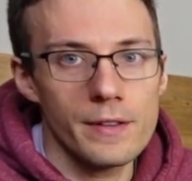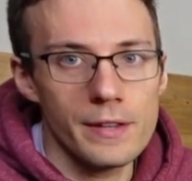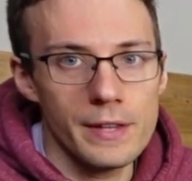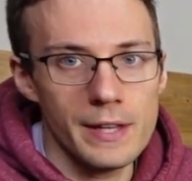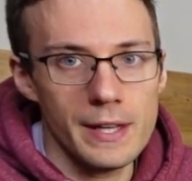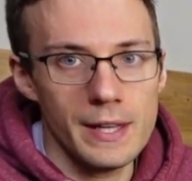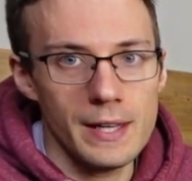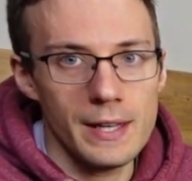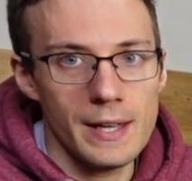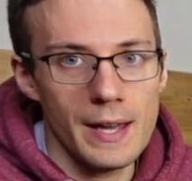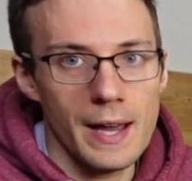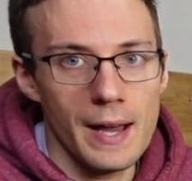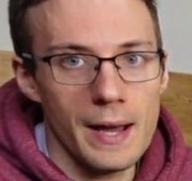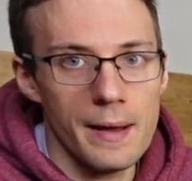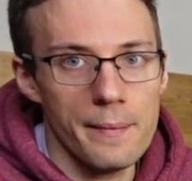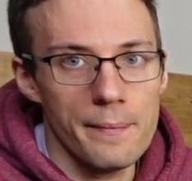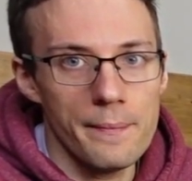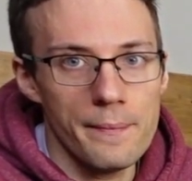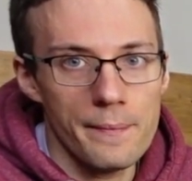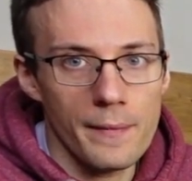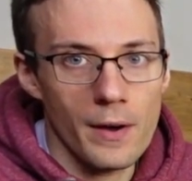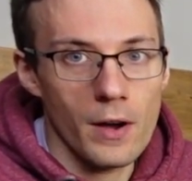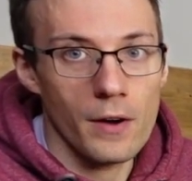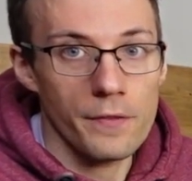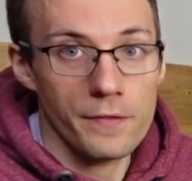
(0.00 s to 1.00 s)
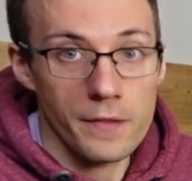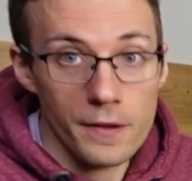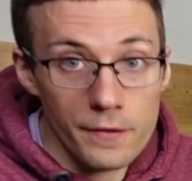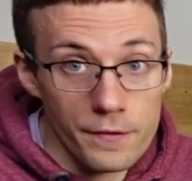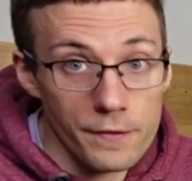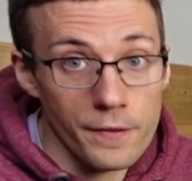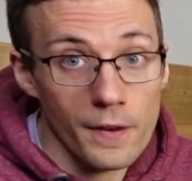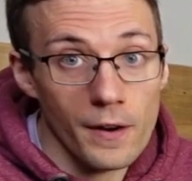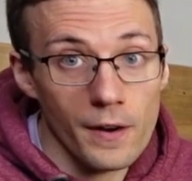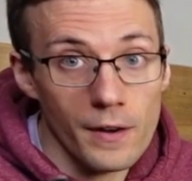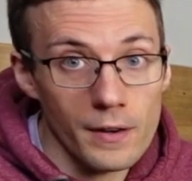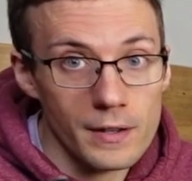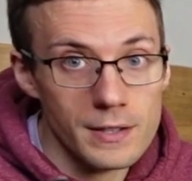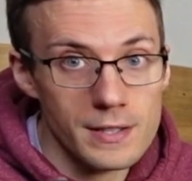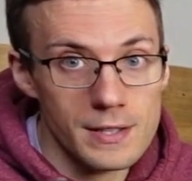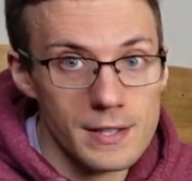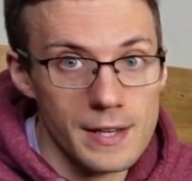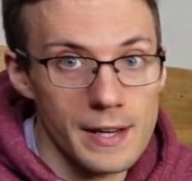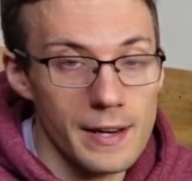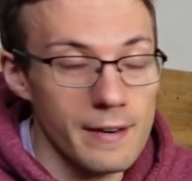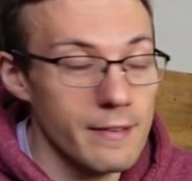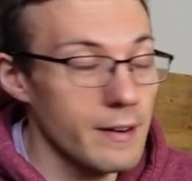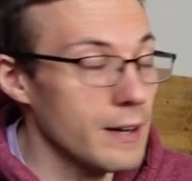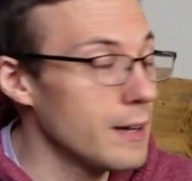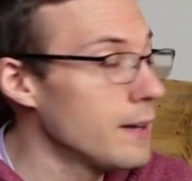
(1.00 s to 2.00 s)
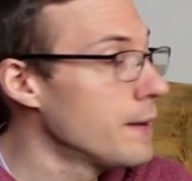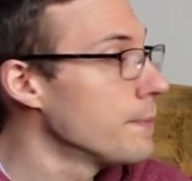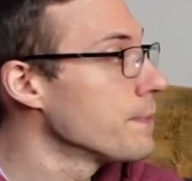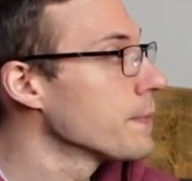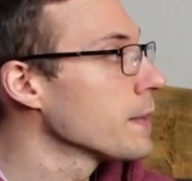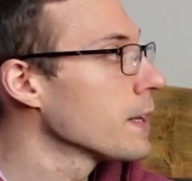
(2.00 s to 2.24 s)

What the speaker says: the fork steerer,